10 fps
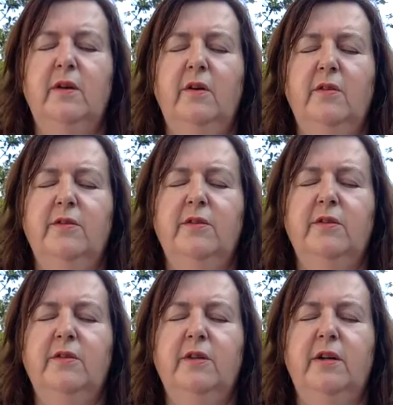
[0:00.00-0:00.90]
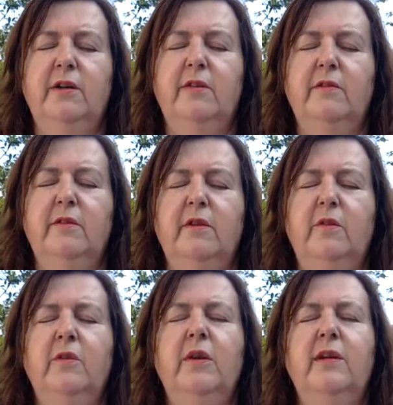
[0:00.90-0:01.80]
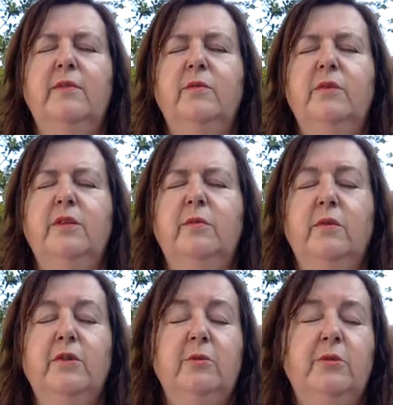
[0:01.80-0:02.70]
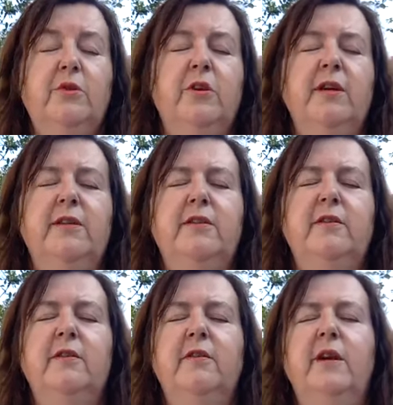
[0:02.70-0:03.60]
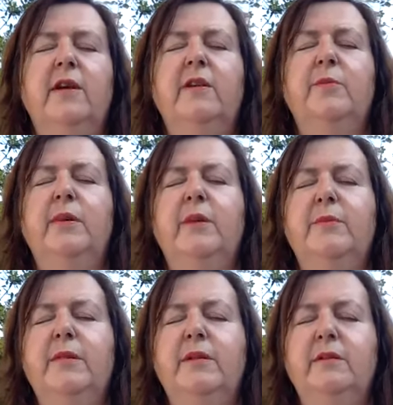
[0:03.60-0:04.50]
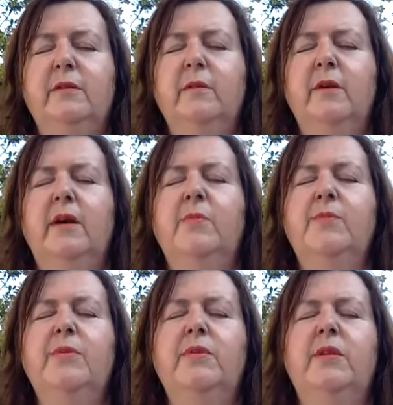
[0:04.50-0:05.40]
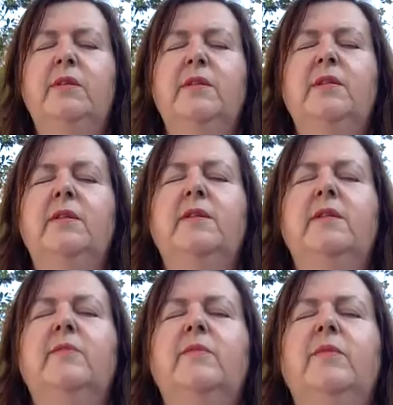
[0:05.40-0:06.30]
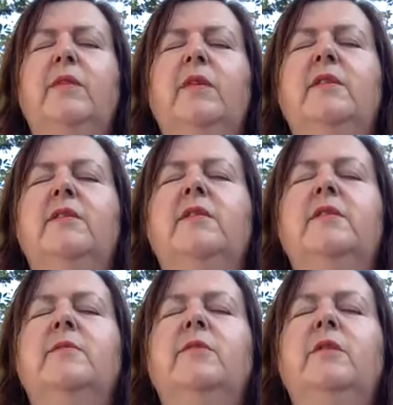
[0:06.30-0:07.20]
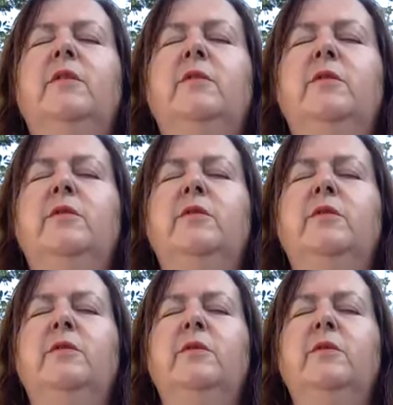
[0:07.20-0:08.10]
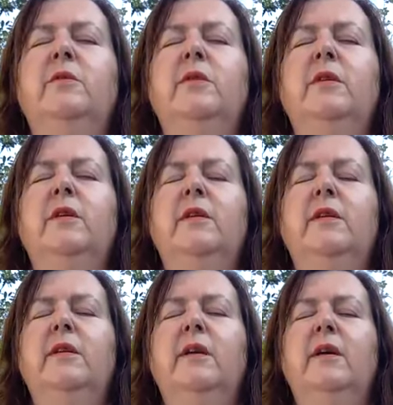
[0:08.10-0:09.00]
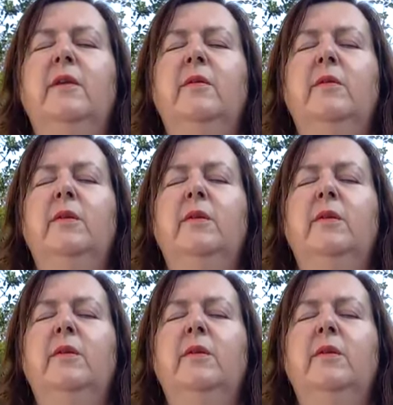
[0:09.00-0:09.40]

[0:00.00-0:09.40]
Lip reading: earth star chakra and look at what it was you were trying to create that perhaps hasn't quite happened yet? Is there something you can do now?